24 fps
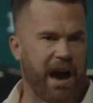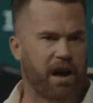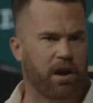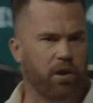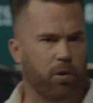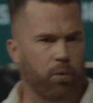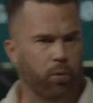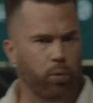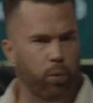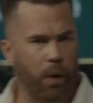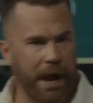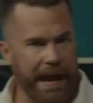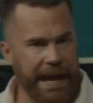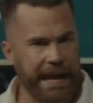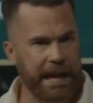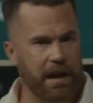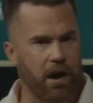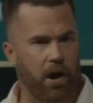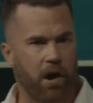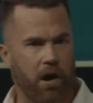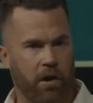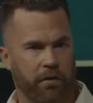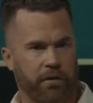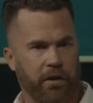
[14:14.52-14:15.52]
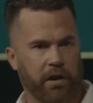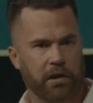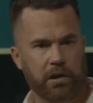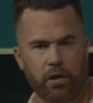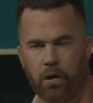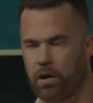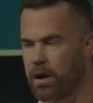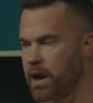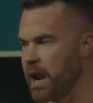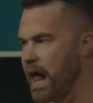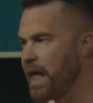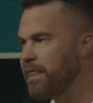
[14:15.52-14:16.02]
how to wait on the
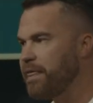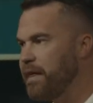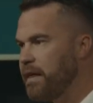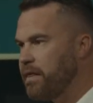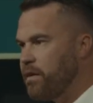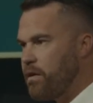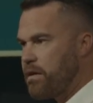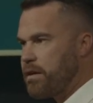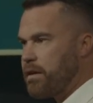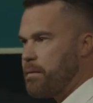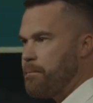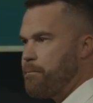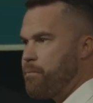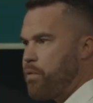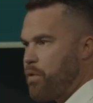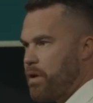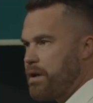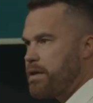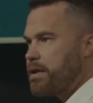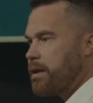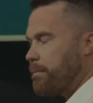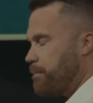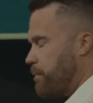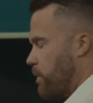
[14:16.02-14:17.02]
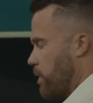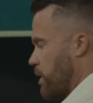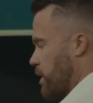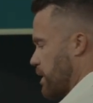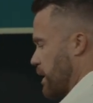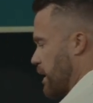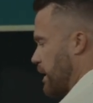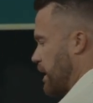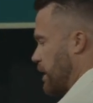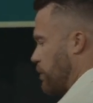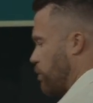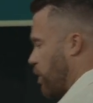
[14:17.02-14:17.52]
Lord. And I think there's some
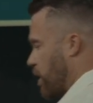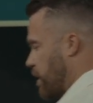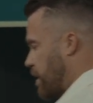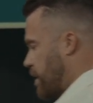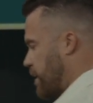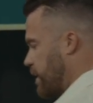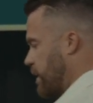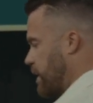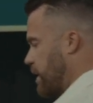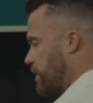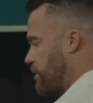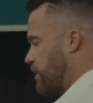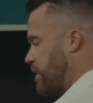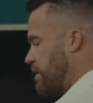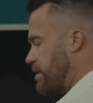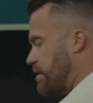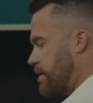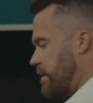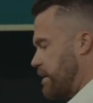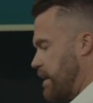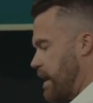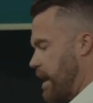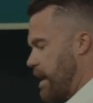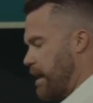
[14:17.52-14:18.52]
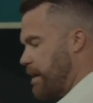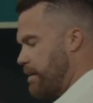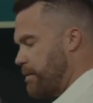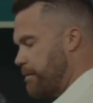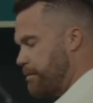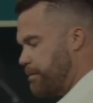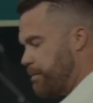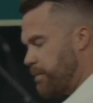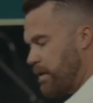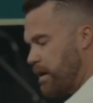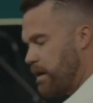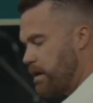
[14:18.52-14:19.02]
principles that he wants to give us today.
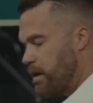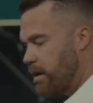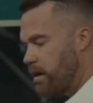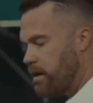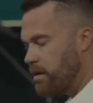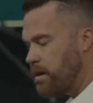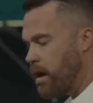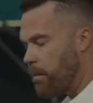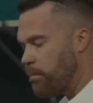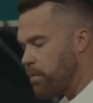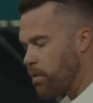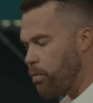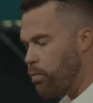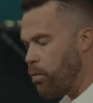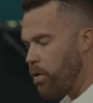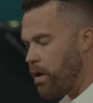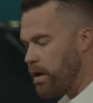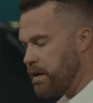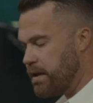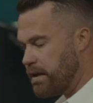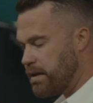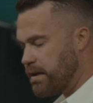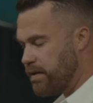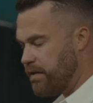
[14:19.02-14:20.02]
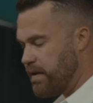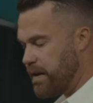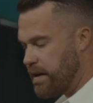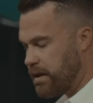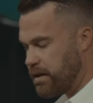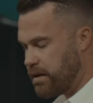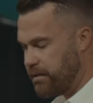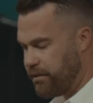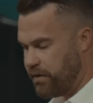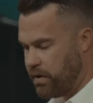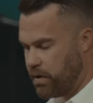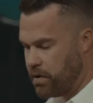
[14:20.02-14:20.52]
Number one is
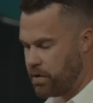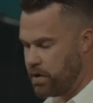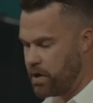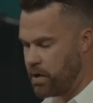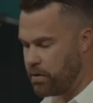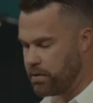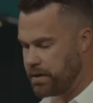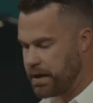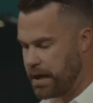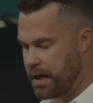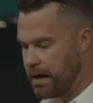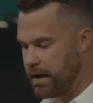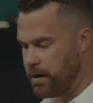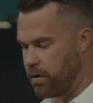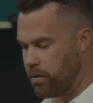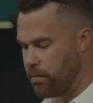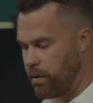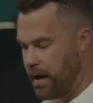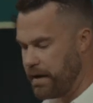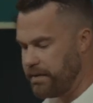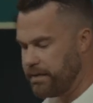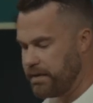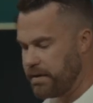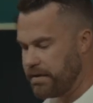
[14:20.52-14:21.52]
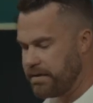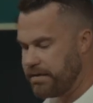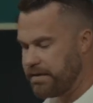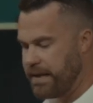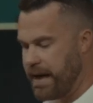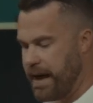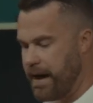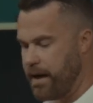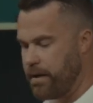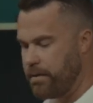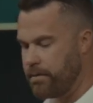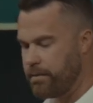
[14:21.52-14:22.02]
this. If you're a note taker, write this
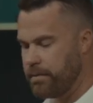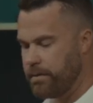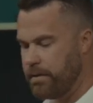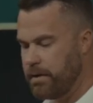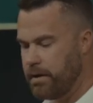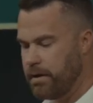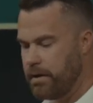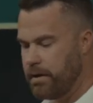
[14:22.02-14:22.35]
down.